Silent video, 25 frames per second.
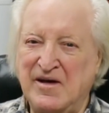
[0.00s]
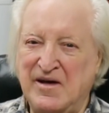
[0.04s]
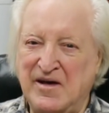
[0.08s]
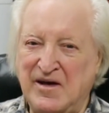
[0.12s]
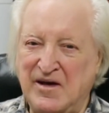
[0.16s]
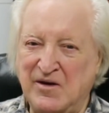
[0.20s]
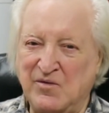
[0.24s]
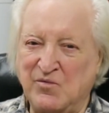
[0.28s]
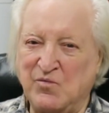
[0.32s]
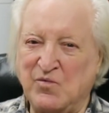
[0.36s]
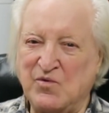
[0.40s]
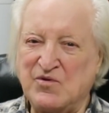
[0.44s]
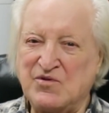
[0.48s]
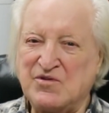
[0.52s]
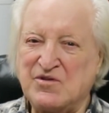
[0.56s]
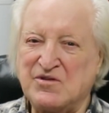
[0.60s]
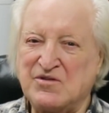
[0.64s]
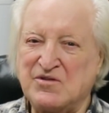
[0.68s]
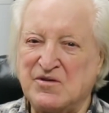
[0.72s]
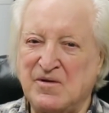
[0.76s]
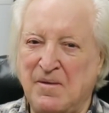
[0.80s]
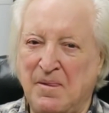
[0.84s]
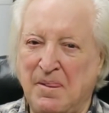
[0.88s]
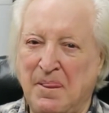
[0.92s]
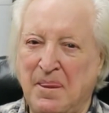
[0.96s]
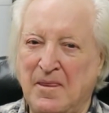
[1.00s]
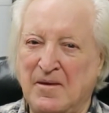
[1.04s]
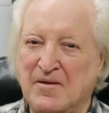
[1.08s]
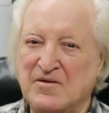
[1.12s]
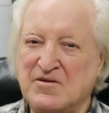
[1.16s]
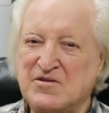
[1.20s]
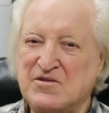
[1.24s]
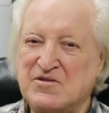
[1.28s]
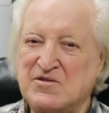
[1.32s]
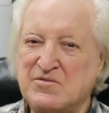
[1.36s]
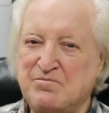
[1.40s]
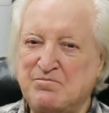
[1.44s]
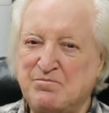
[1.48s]
it was
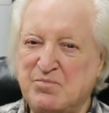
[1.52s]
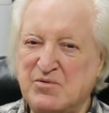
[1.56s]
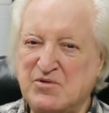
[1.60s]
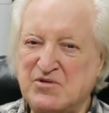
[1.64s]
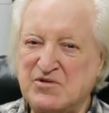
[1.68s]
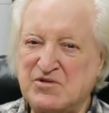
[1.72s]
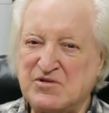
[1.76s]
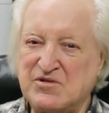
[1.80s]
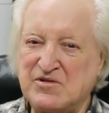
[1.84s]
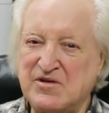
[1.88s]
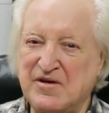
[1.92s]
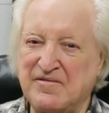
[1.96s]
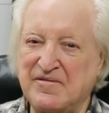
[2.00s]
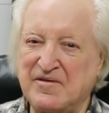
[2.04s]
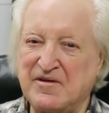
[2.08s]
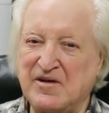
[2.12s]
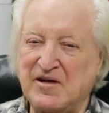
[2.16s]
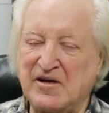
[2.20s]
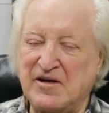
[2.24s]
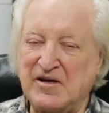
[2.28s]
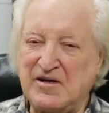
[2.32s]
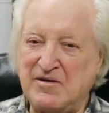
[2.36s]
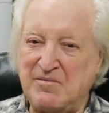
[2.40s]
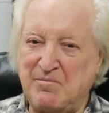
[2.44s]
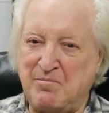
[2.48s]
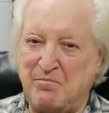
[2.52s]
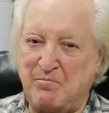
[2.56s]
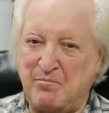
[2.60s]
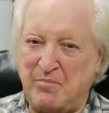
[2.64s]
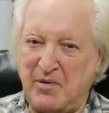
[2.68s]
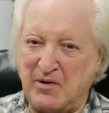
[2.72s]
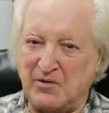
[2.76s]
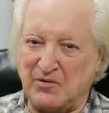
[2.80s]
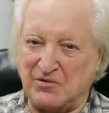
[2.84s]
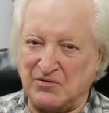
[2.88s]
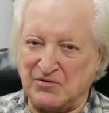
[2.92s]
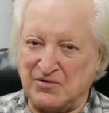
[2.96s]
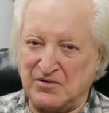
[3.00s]
specifically
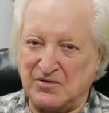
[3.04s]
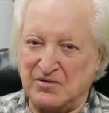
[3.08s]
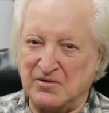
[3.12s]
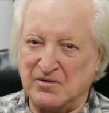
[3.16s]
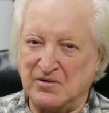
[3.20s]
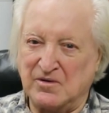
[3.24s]
built